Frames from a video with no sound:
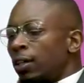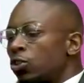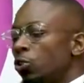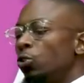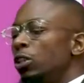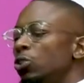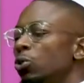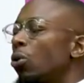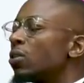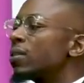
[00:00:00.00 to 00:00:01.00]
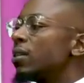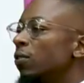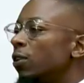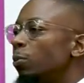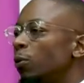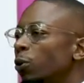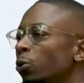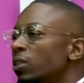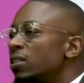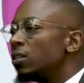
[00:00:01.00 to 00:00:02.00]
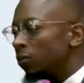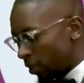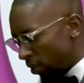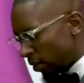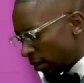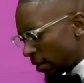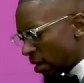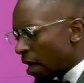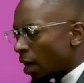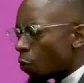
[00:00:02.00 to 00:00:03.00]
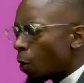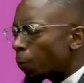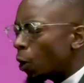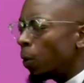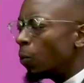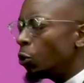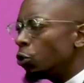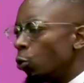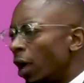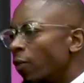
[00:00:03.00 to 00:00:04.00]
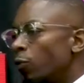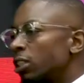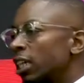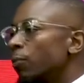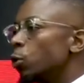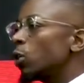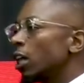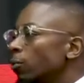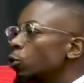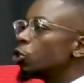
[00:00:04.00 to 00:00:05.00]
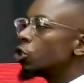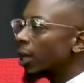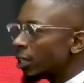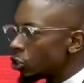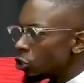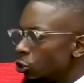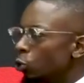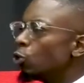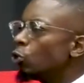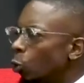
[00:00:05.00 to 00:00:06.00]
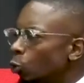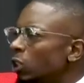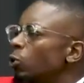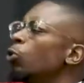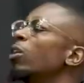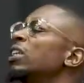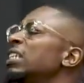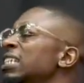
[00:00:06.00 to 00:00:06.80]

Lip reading: So you need to conceive it before you receive it. The problem with you, every time you come to church, you know you have a